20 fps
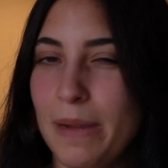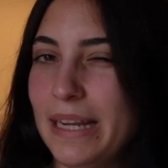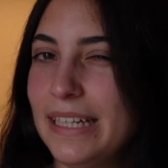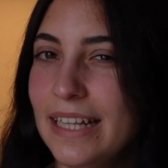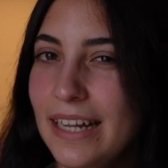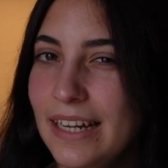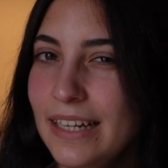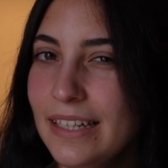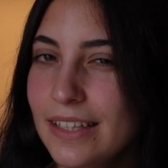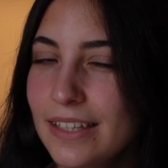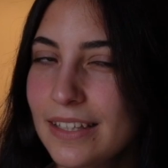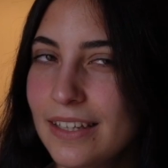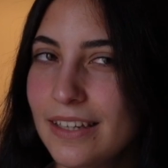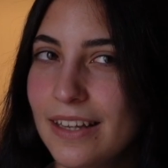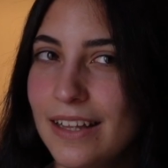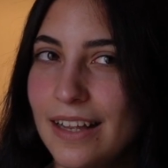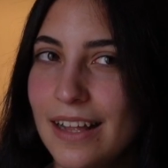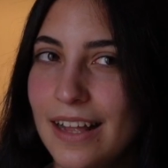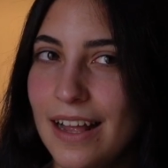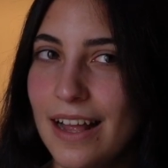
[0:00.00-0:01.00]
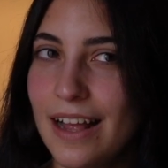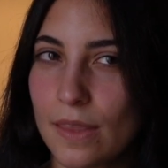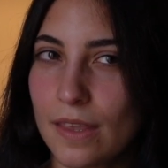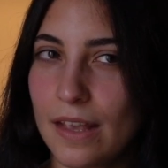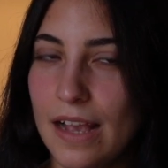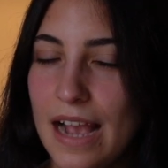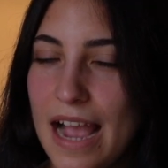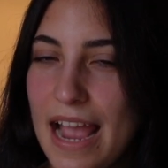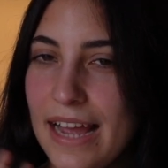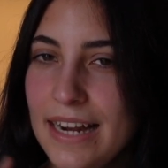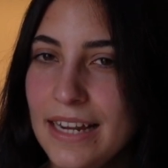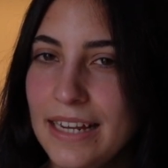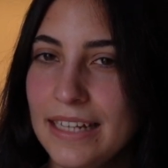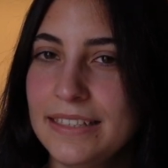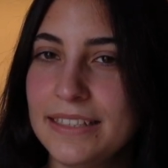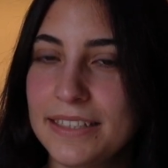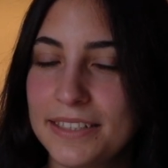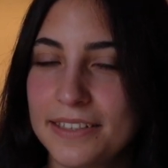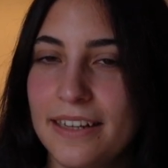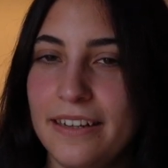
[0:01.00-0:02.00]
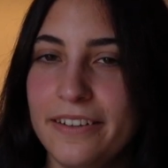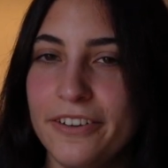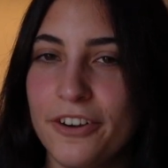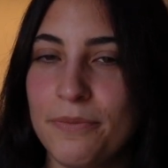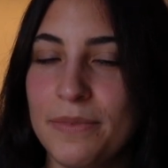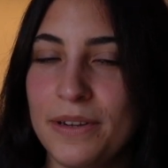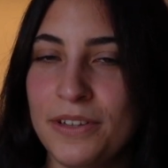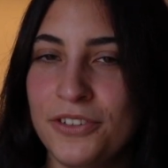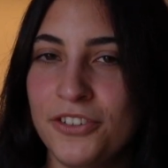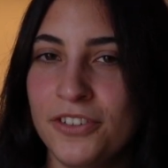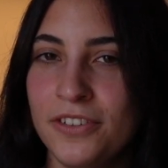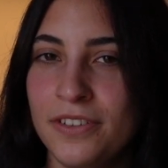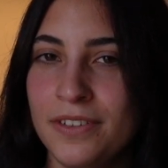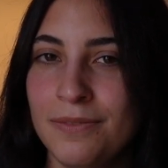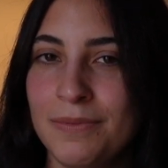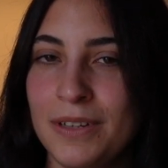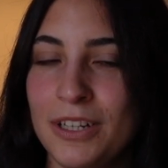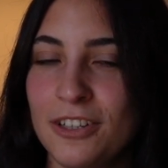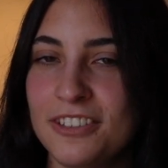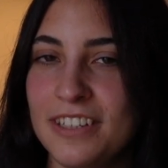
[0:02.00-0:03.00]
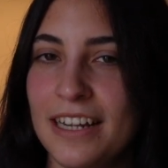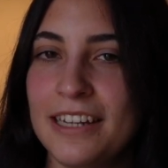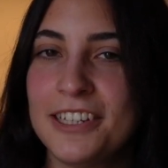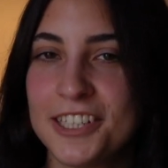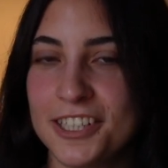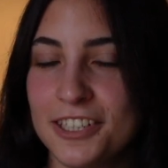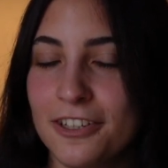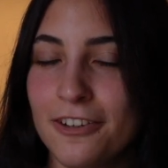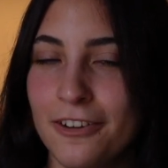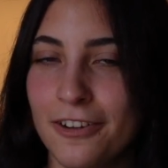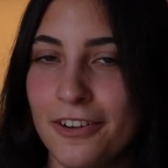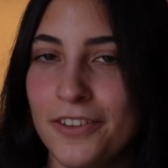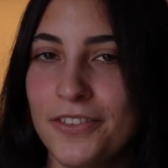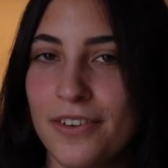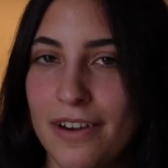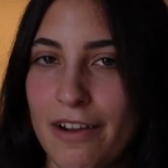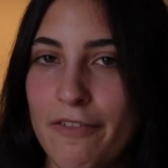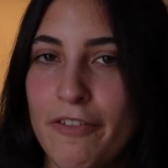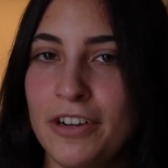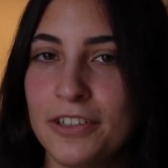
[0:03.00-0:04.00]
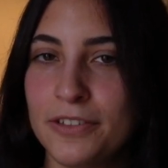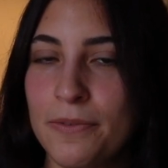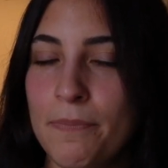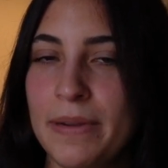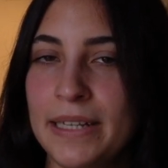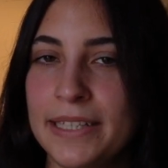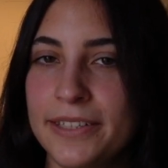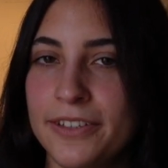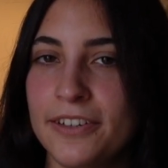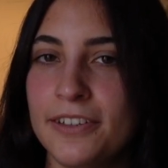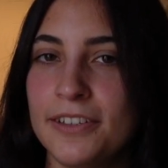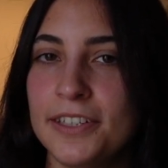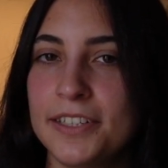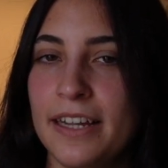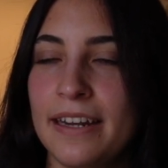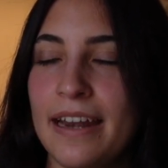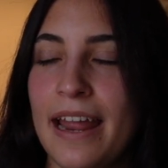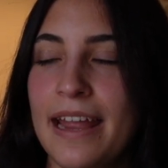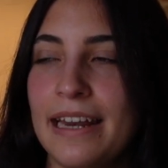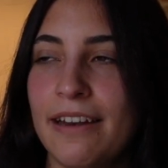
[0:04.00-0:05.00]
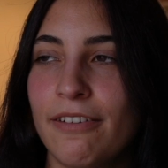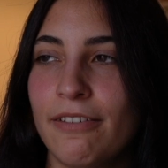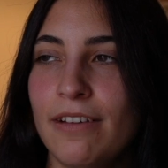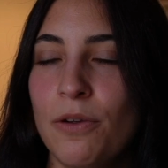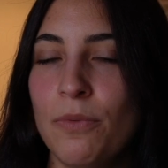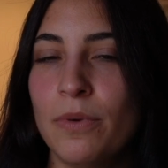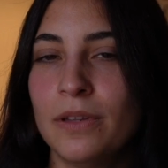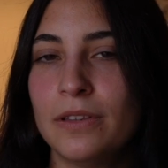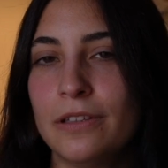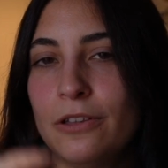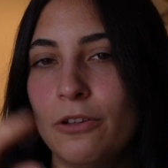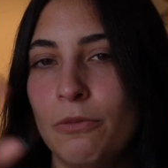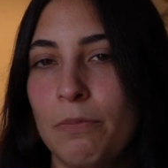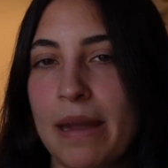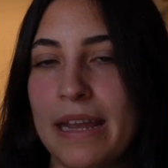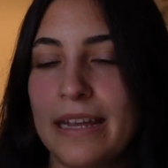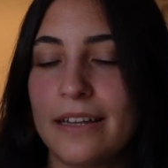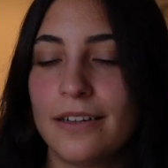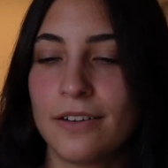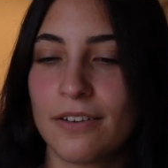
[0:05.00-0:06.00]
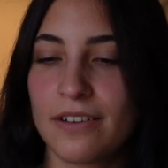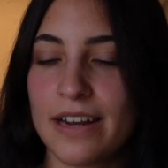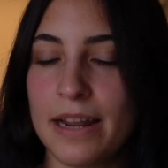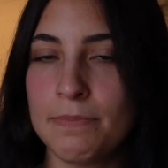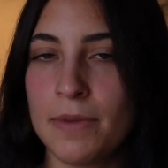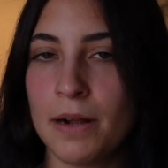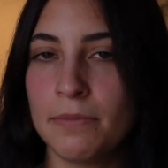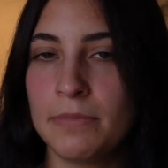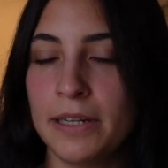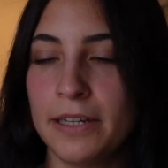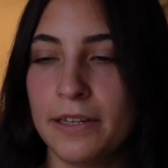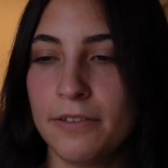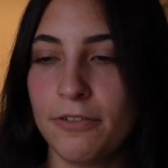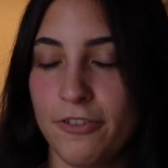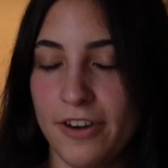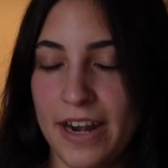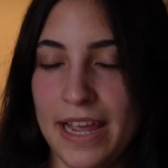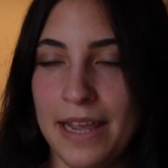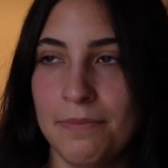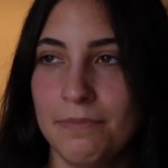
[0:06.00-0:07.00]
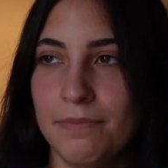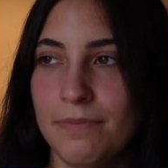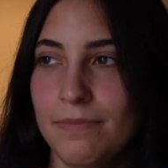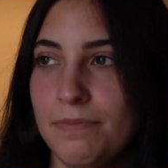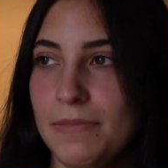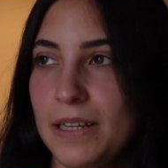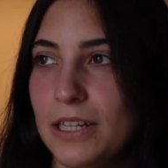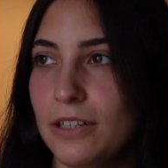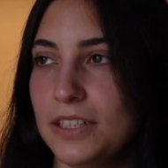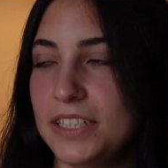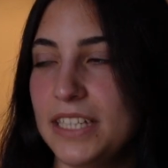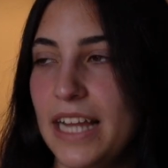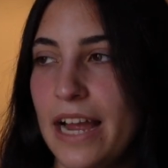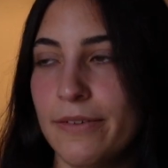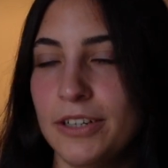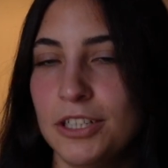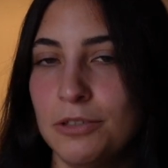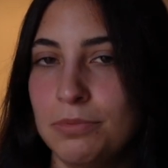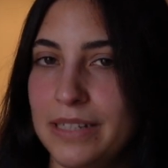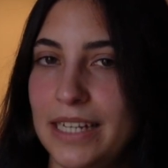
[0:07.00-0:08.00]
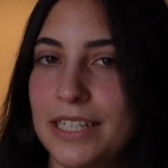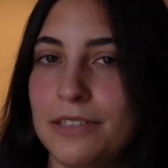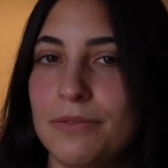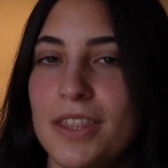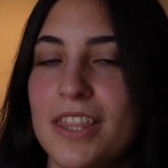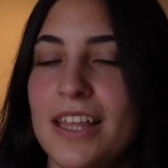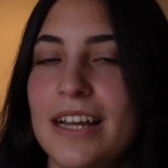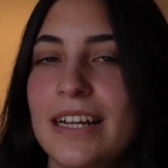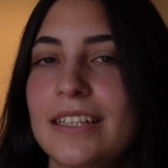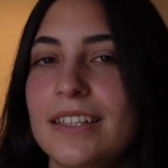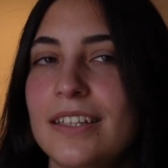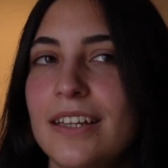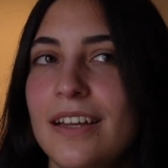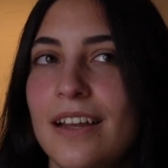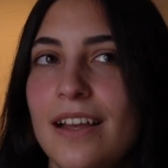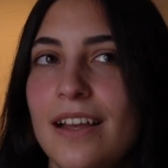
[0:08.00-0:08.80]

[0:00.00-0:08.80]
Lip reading: make that, I had like this clear vision because I saw the reference on Pinterest and I really wanted to make a red Bubbly frame because I was obsessed with that.